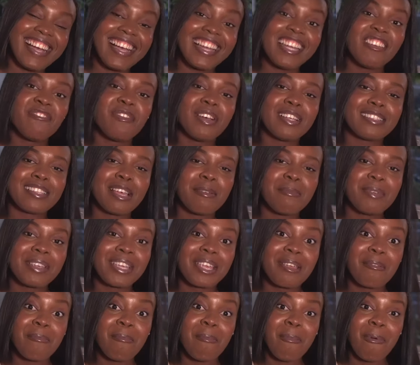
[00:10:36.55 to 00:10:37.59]
and if I start
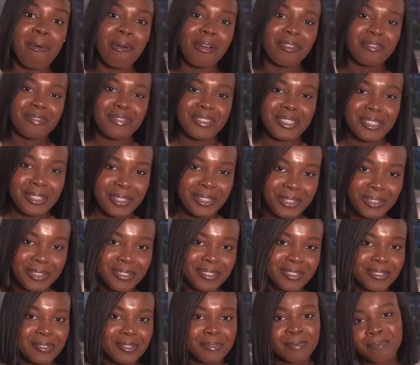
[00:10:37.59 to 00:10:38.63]
making more
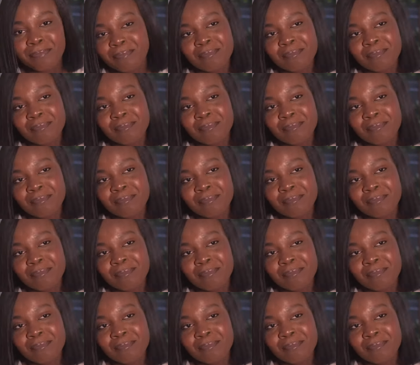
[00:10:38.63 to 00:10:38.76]
videos,